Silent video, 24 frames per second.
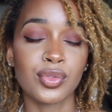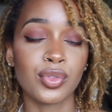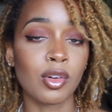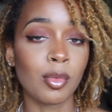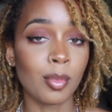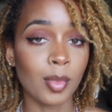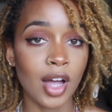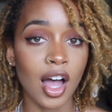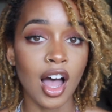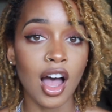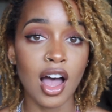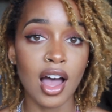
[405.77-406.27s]

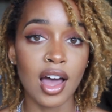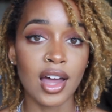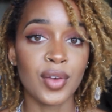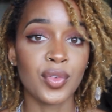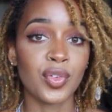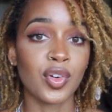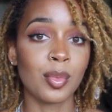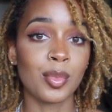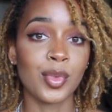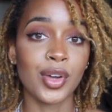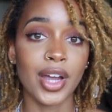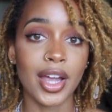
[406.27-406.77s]
from God,
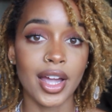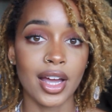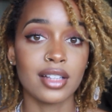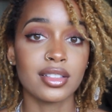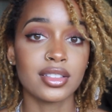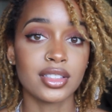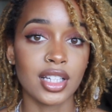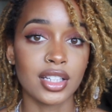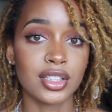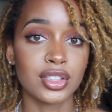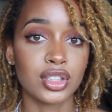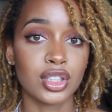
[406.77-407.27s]
from your
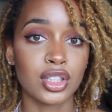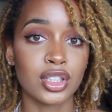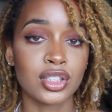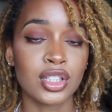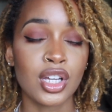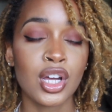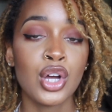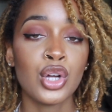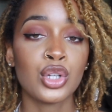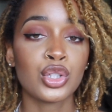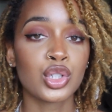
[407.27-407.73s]
ancestors